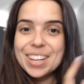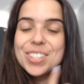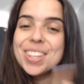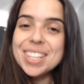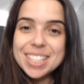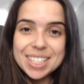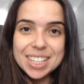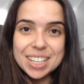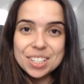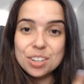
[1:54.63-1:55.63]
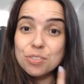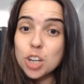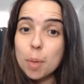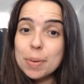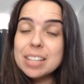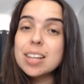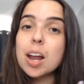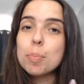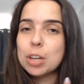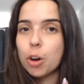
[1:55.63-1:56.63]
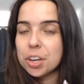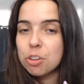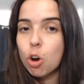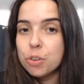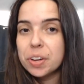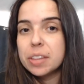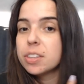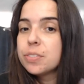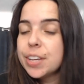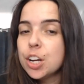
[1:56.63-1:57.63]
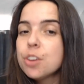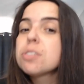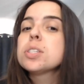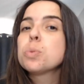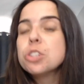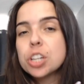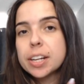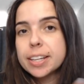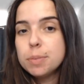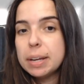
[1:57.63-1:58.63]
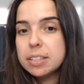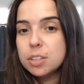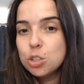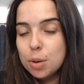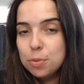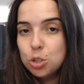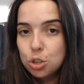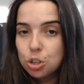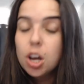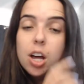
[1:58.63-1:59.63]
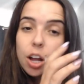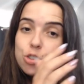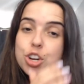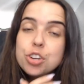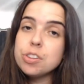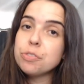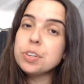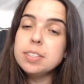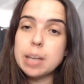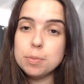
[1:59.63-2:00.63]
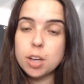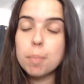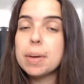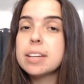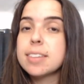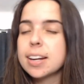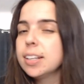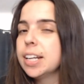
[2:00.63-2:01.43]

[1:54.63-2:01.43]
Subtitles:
So this is the list of topics that I'll be going over in this video. This is what you can expect in Term 2. I'll show you the different subtopics and I'll